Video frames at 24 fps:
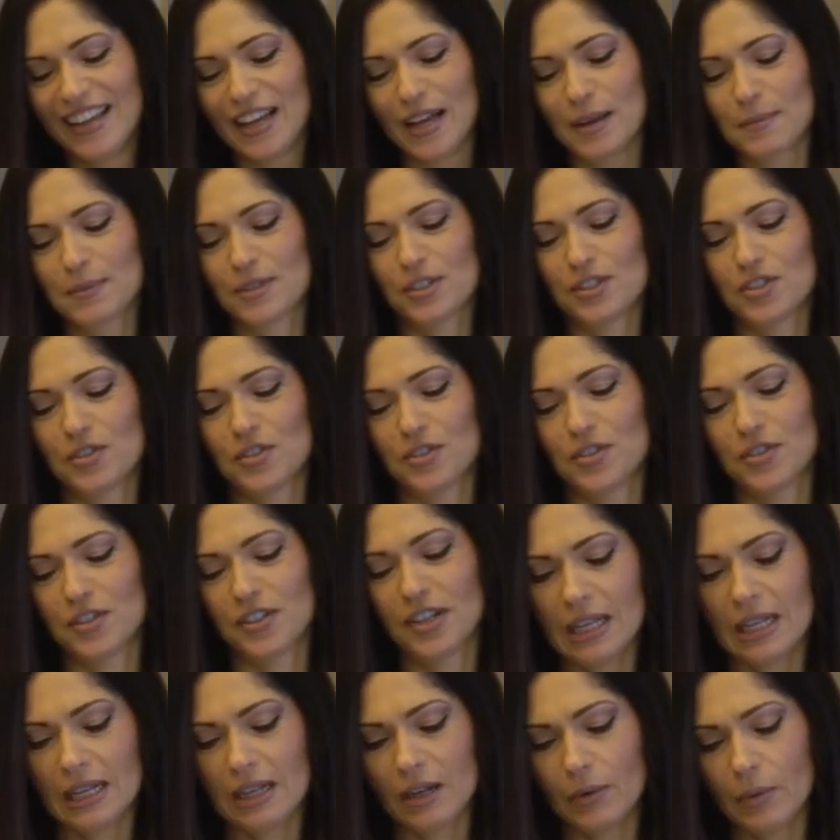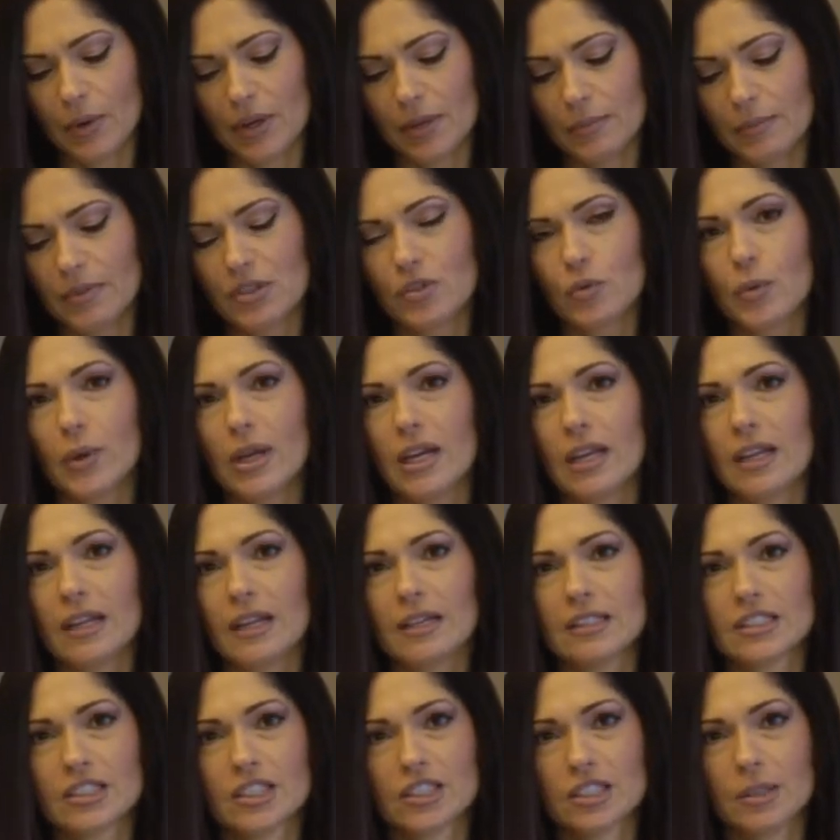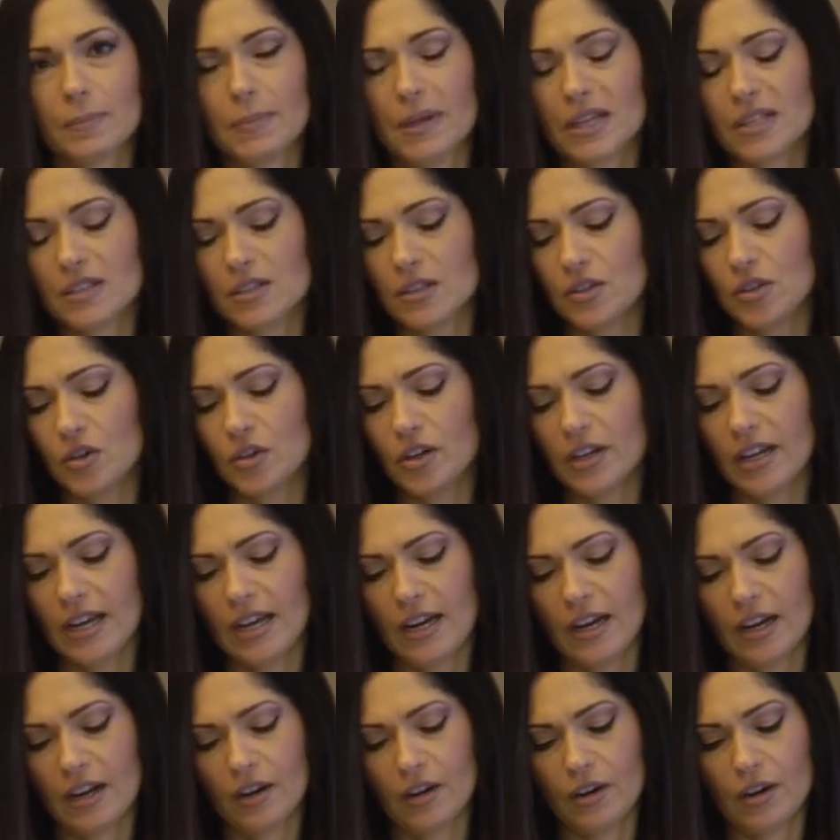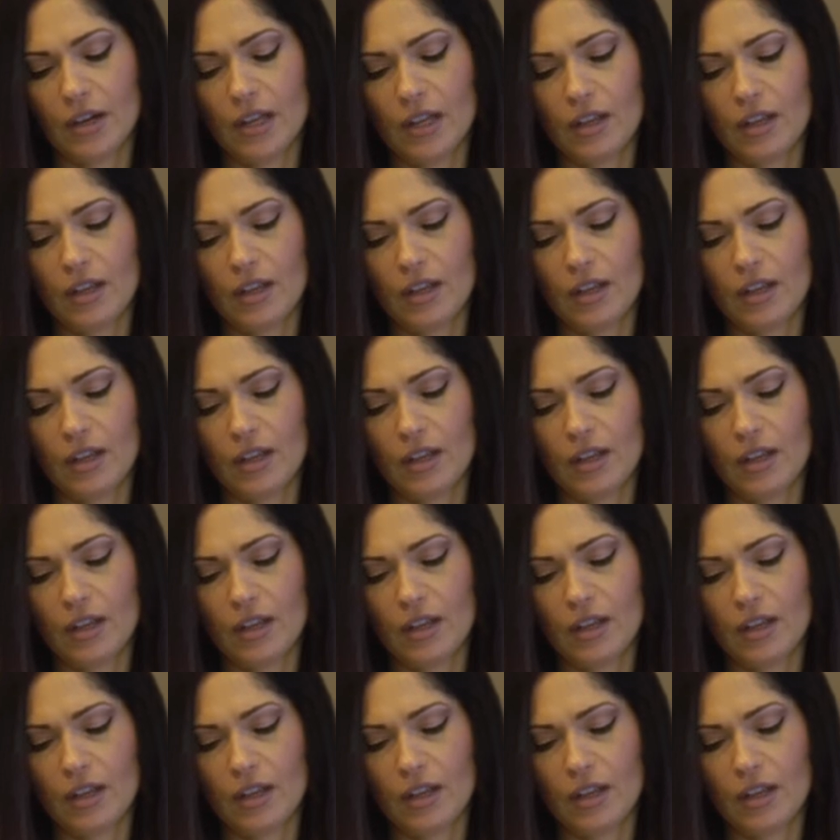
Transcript: I'm such a nerd. And anywhere in between, it just depends on your hair.